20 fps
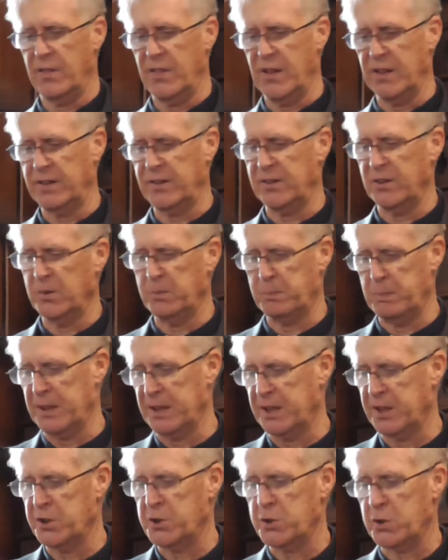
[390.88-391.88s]
This is
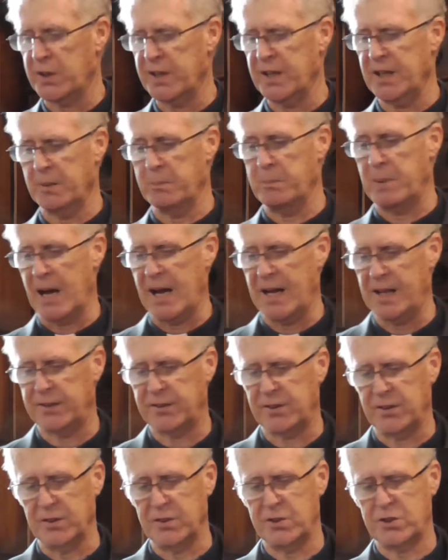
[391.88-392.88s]
bigotry and
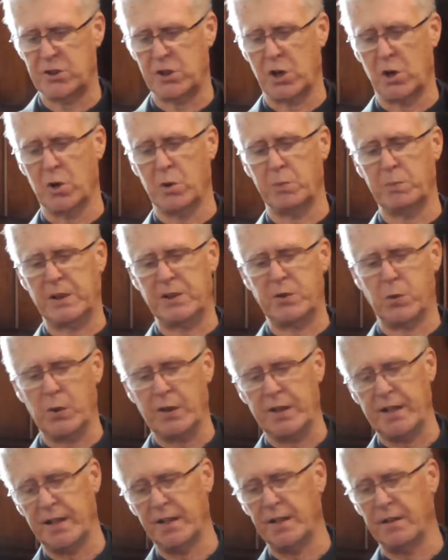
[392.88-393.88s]
biases shown
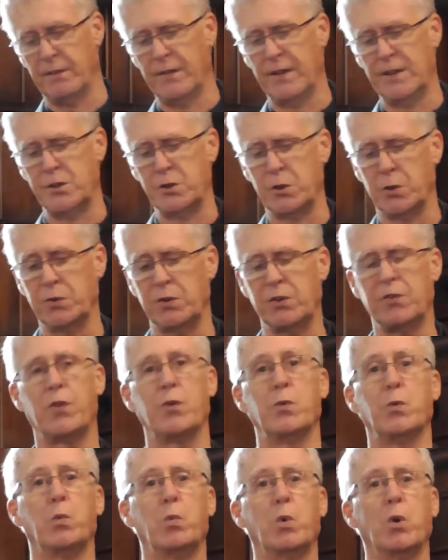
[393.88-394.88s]
between individuals
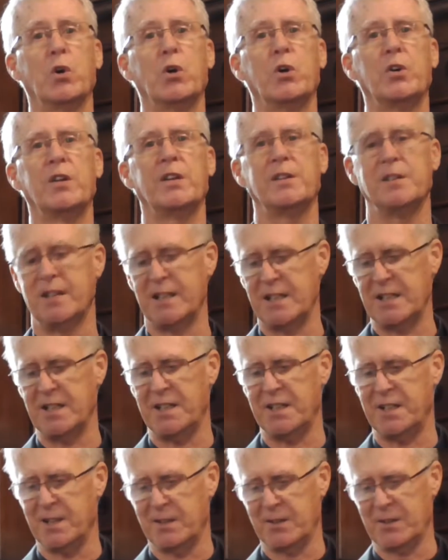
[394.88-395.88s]
through word and
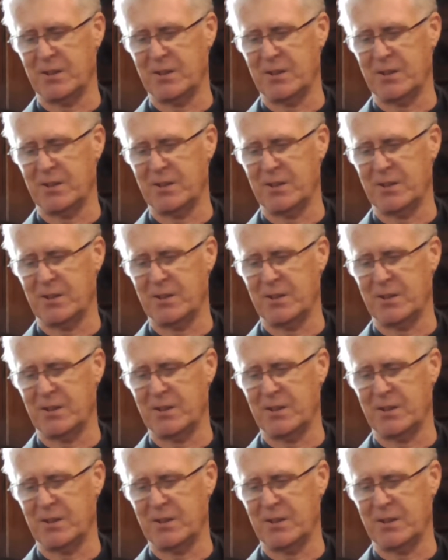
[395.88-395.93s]
deed.